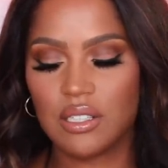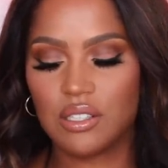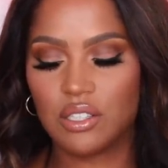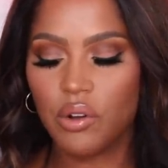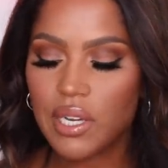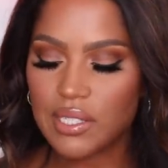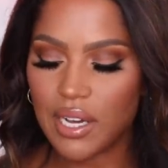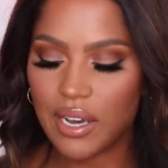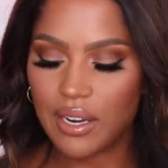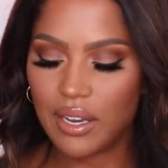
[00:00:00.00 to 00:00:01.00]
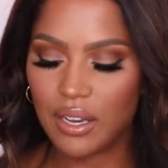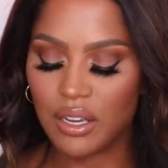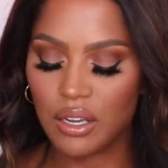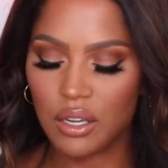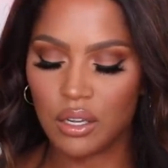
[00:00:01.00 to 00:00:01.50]
It's so
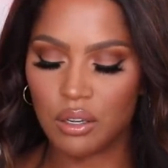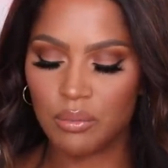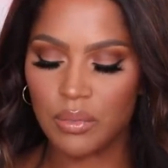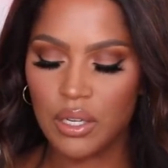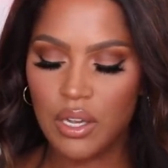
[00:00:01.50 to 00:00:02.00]
exciting. Um,